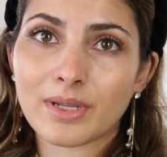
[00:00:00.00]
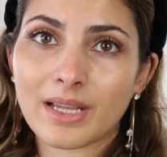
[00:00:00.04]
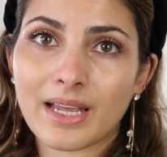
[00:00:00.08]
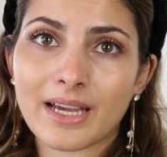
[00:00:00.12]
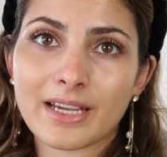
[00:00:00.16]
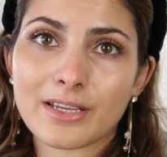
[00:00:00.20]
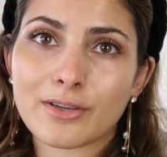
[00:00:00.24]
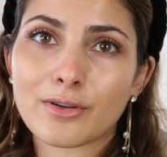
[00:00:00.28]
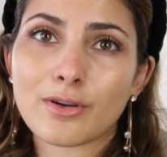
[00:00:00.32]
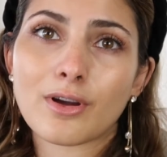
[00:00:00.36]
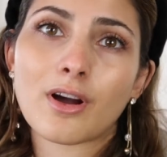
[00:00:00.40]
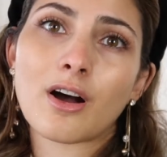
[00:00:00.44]

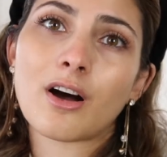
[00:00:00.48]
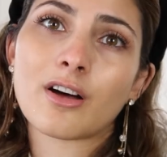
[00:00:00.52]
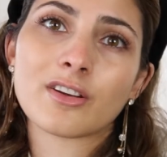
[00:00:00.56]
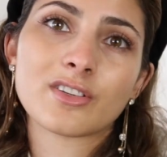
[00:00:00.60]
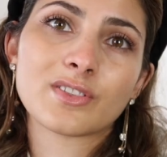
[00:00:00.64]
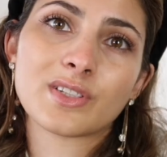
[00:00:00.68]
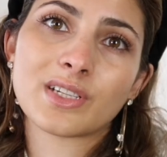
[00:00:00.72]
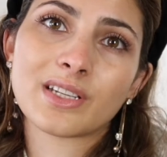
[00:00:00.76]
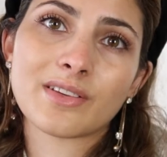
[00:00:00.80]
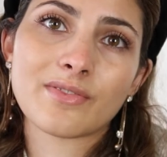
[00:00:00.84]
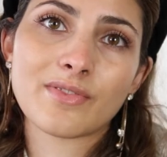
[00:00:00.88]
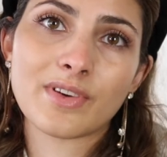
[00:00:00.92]
Like, you can't
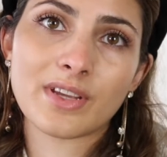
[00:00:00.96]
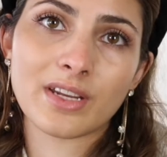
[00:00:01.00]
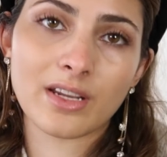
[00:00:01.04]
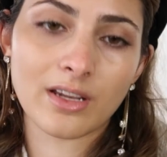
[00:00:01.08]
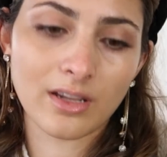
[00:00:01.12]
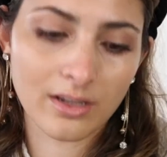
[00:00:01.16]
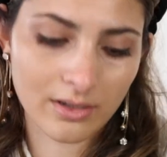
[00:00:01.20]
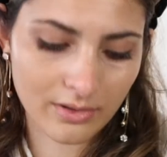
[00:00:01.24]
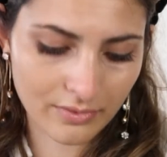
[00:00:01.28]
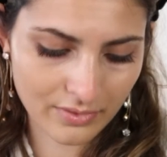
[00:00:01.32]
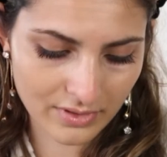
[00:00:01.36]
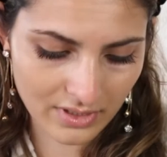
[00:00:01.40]
really fit a
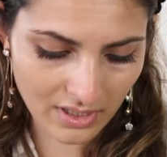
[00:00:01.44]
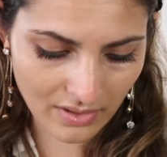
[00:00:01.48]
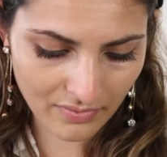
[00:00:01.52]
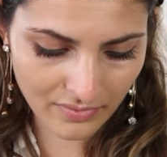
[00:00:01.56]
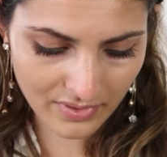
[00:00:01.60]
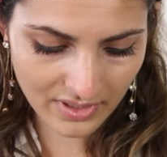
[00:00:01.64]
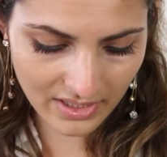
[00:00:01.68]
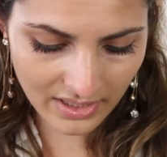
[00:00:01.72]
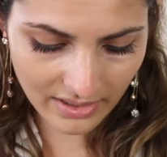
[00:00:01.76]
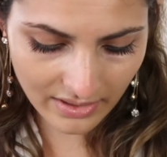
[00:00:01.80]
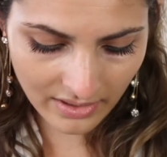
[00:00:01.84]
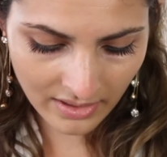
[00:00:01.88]
lot of stuff
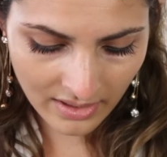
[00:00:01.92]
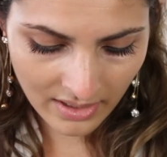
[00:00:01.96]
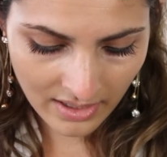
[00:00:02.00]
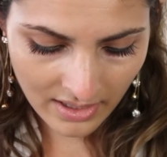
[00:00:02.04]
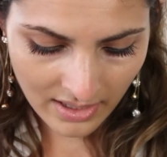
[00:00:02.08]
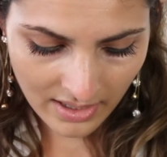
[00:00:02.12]
in there.